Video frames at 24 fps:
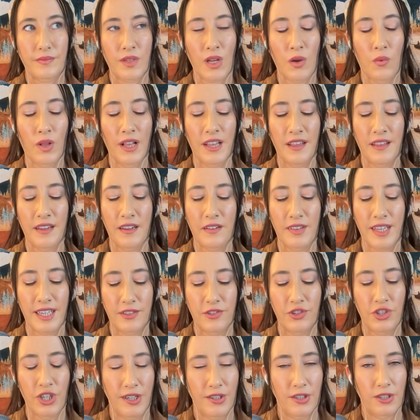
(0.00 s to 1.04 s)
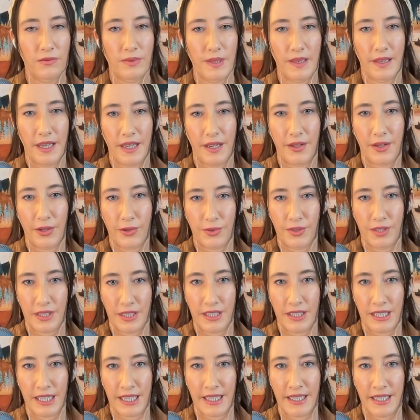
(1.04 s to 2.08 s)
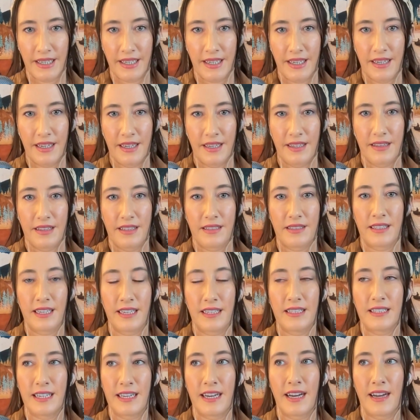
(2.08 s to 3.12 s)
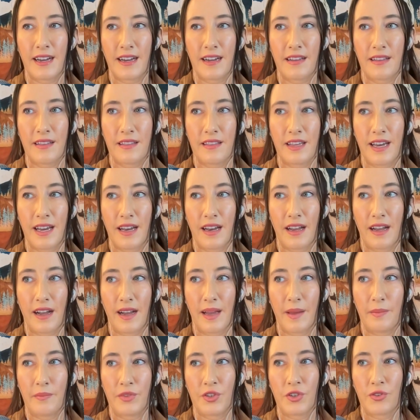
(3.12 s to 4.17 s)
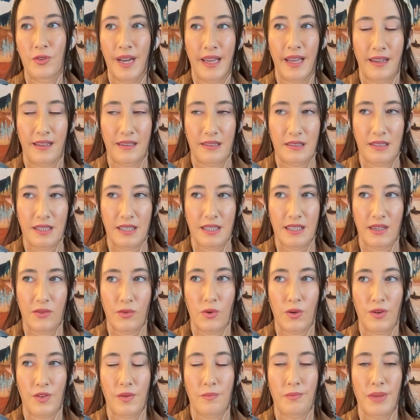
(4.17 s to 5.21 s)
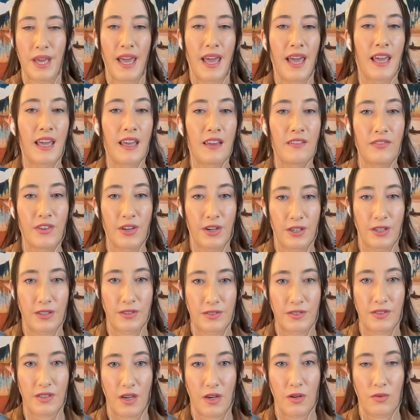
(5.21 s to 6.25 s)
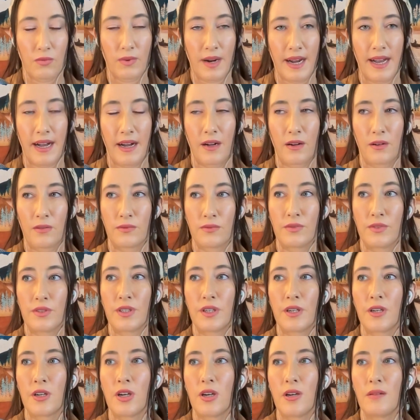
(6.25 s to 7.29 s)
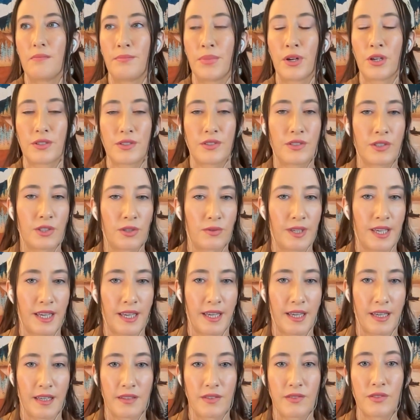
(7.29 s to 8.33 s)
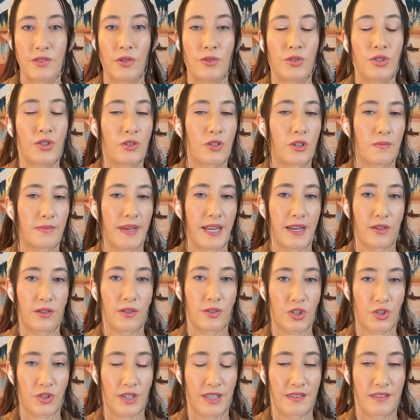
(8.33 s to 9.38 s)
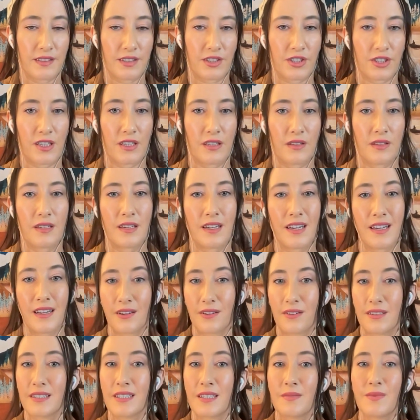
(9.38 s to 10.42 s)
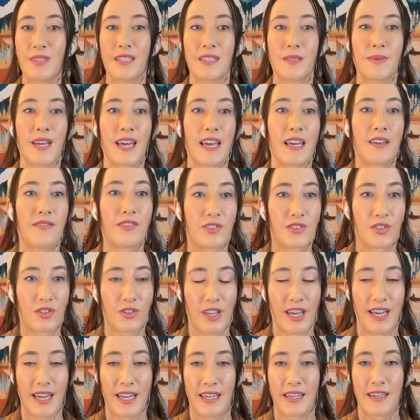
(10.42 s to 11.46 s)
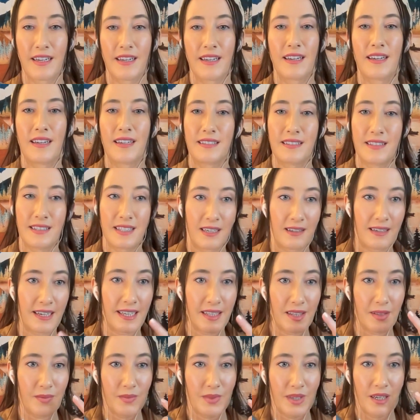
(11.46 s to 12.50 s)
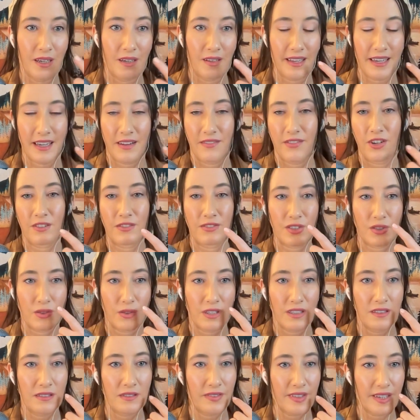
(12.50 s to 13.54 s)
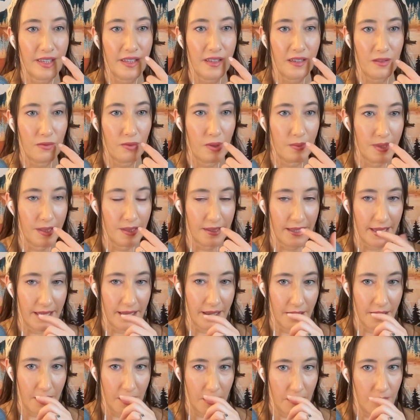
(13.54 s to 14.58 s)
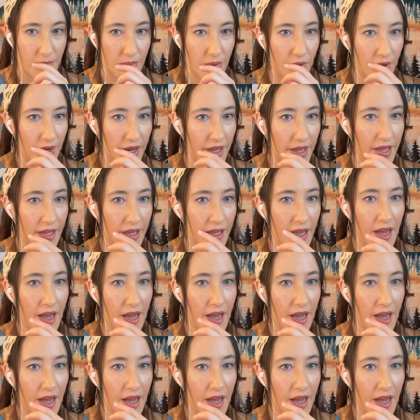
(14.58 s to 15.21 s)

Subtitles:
think of like gender-related OCD. this idea that I'm trans, or the behaviors around pursuing social or medical transition, and some of these behaviors are like staring in the mirror. Like I've heard of stories of like young women like putting